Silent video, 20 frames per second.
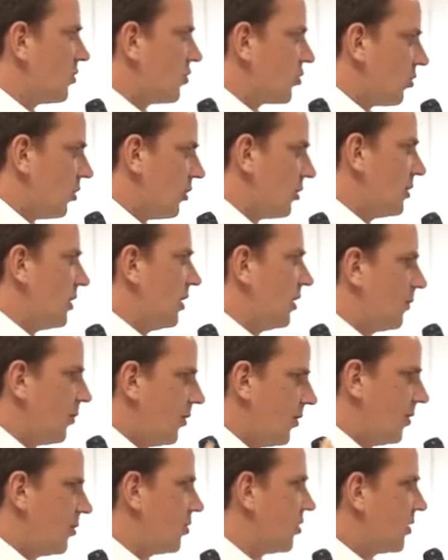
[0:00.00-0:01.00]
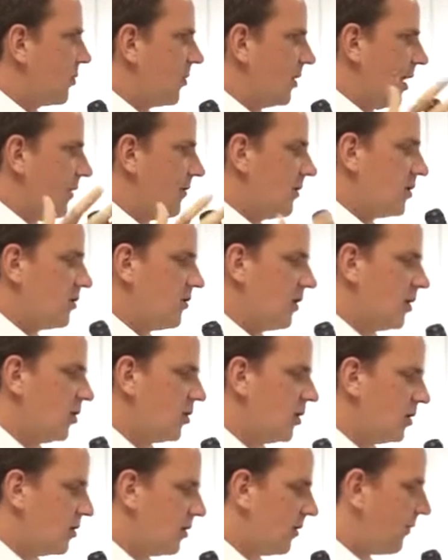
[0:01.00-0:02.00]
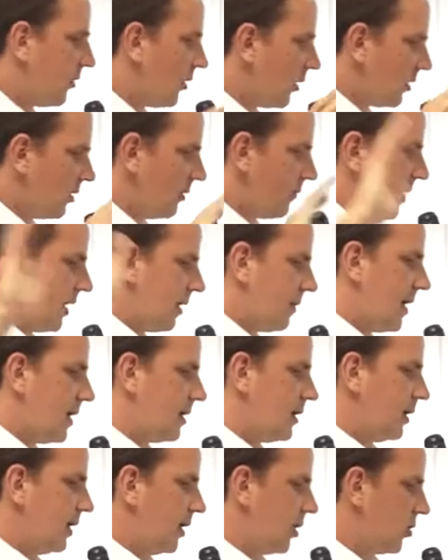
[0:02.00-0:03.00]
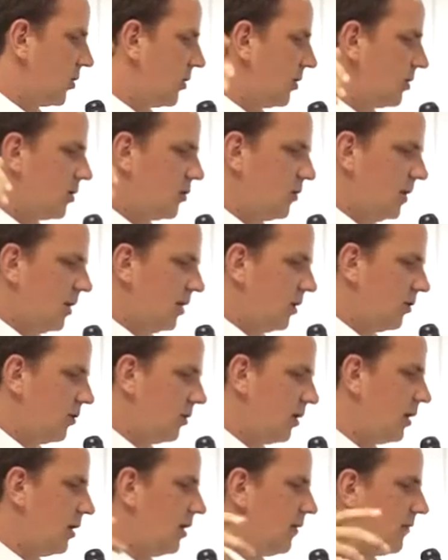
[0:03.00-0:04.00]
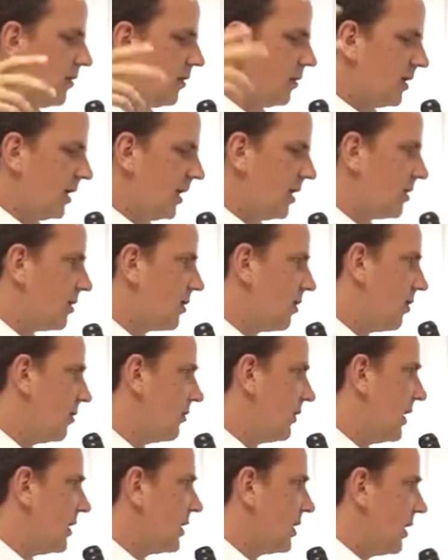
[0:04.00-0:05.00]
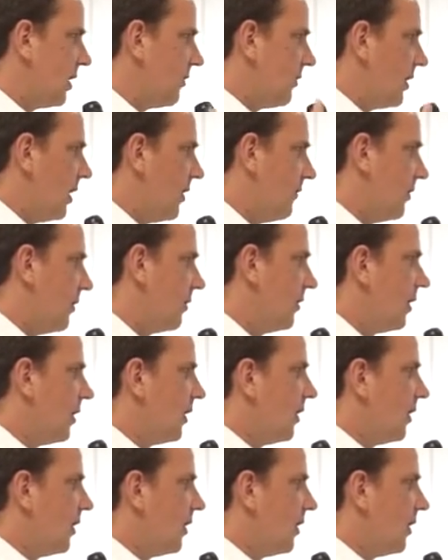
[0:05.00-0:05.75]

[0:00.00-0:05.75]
sourcing, purchase, whatever strategies of all the big multinationals, be it Unilever, Tesco, Nestle, whatever,